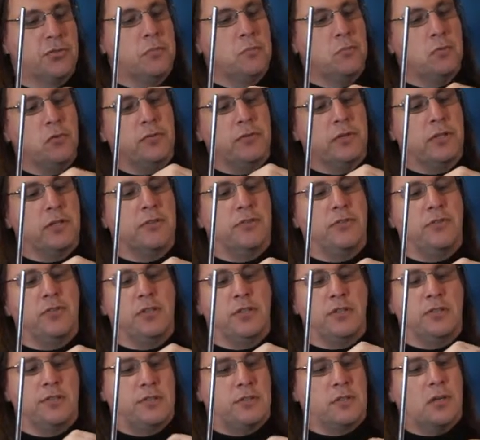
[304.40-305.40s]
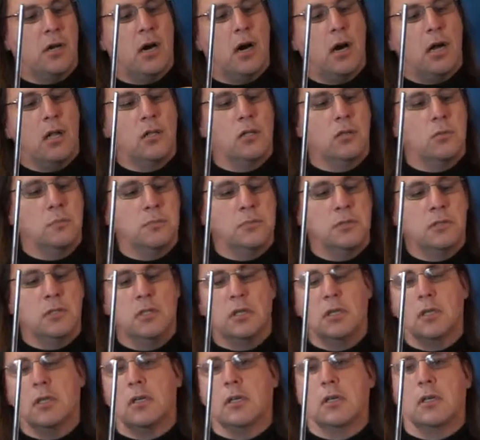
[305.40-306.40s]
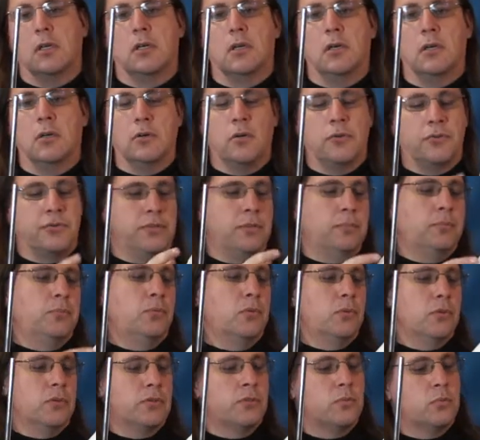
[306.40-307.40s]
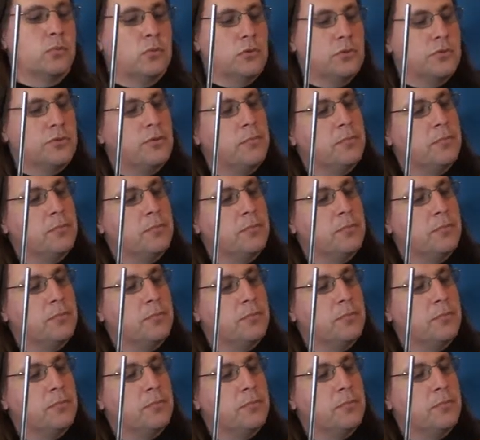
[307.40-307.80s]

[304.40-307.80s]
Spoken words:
removing this column of supports was